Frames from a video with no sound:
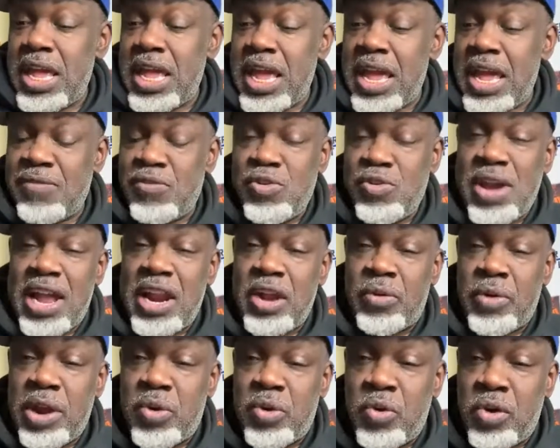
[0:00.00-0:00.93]
if you got a
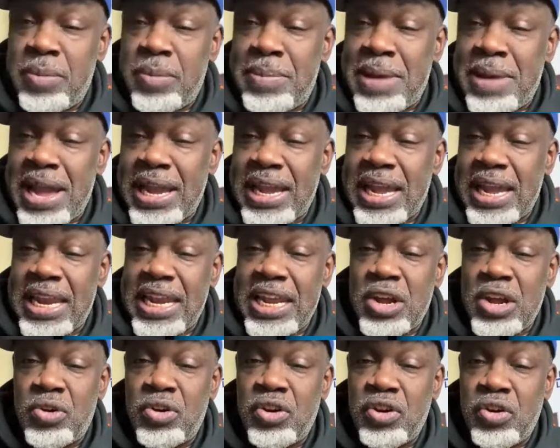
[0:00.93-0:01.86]
great quarterback and
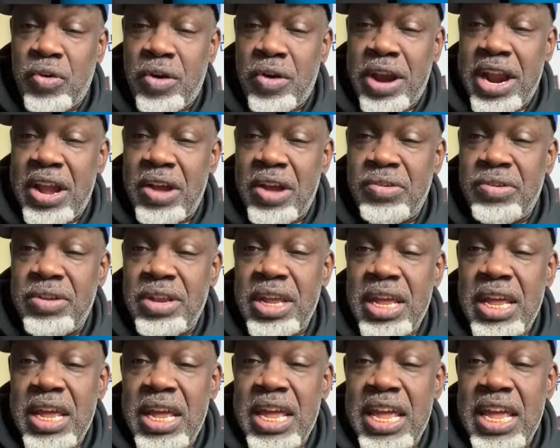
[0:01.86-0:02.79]
he on the ground,
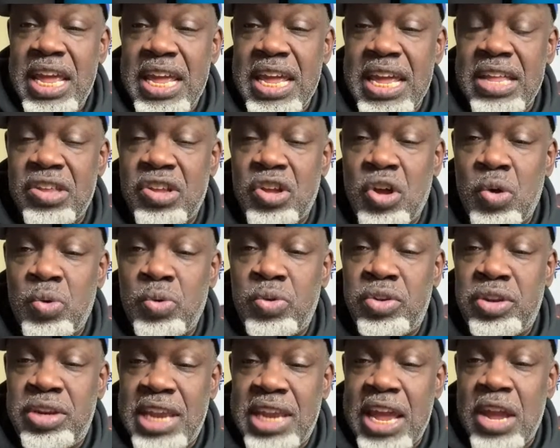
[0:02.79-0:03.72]
he is gonna
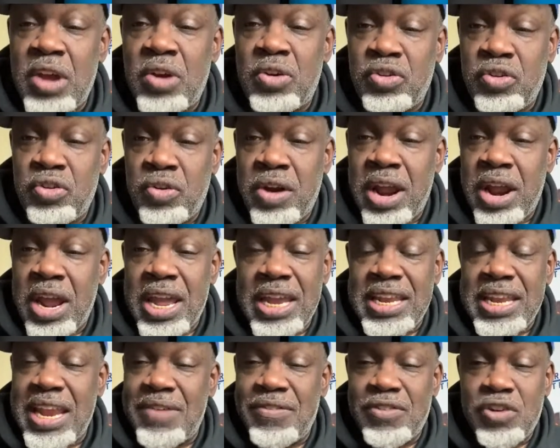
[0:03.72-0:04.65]
stay on the ground. He's
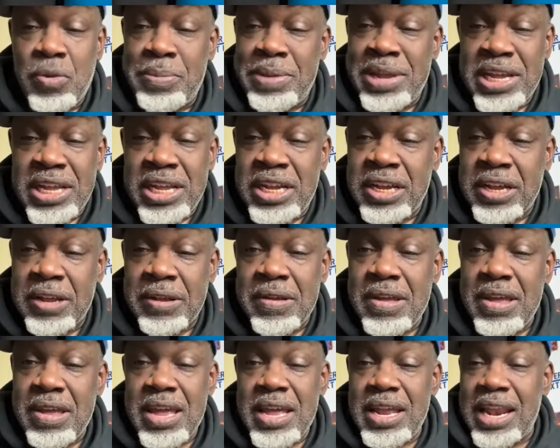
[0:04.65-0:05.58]
never gonna be good.
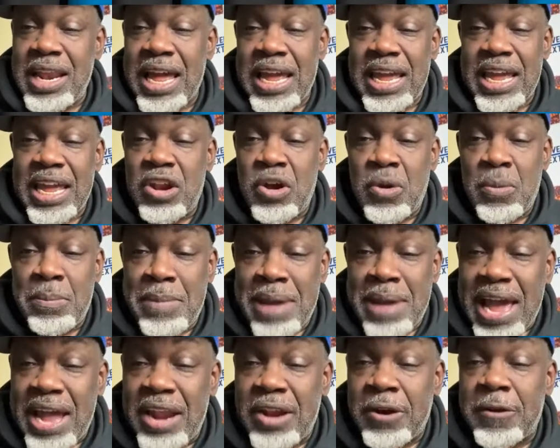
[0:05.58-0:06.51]
Like, it don't
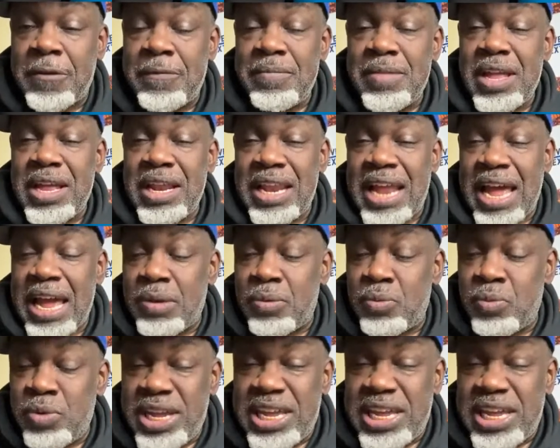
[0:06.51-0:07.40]
matter. Like, we